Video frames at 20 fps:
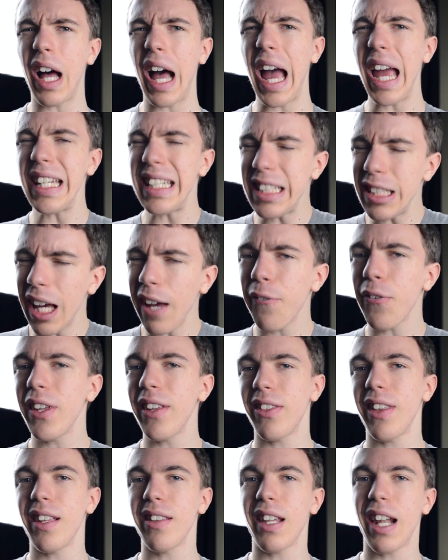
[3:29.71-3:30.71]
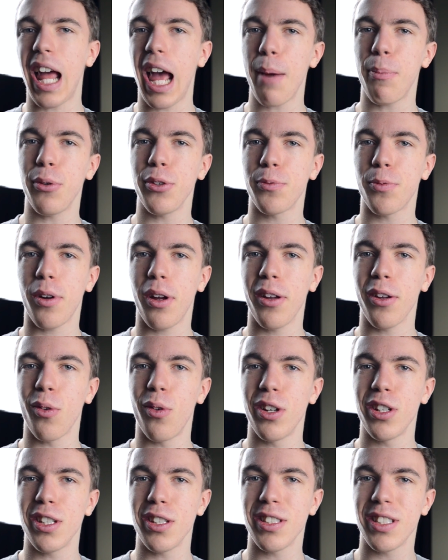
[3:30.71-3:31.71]
I definitely think that Apple is probably
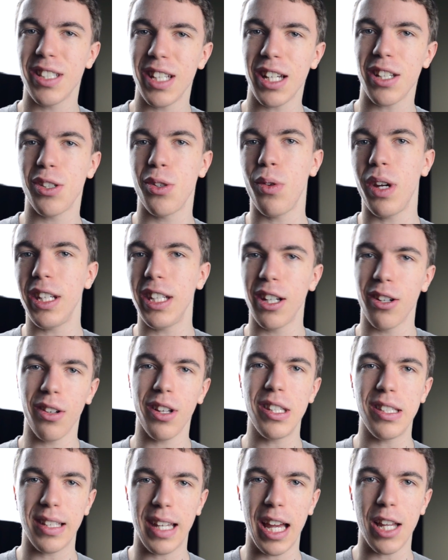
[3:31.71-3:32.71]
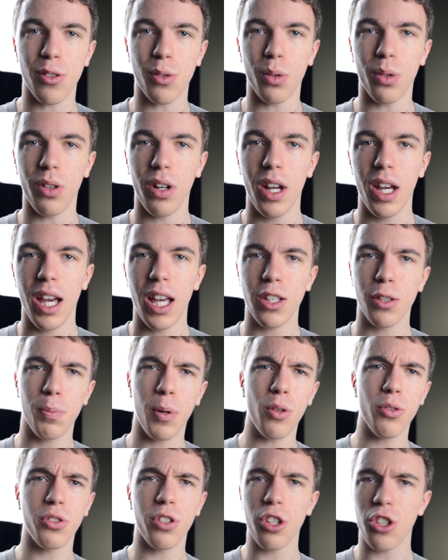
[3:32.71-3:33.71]
going to stick to a yearly schedule as
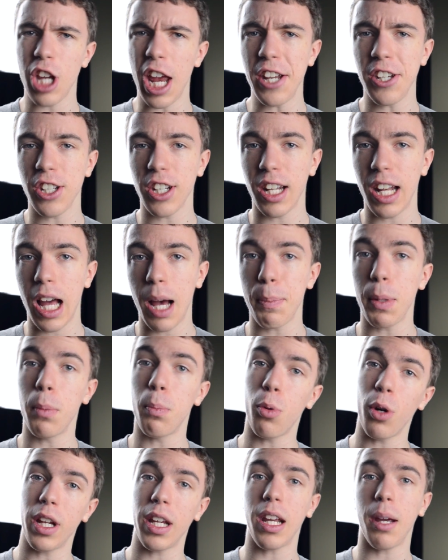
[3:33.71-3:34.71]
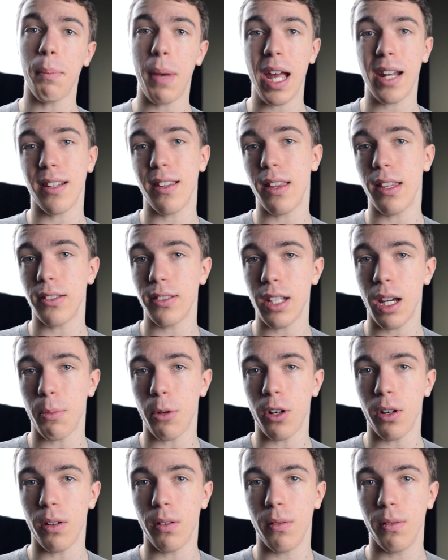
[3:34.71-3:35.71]
opposed to changing it up and bringing it back to the
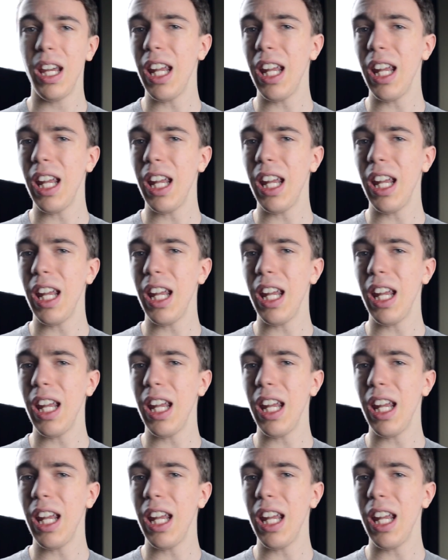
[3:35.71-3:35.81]
summer.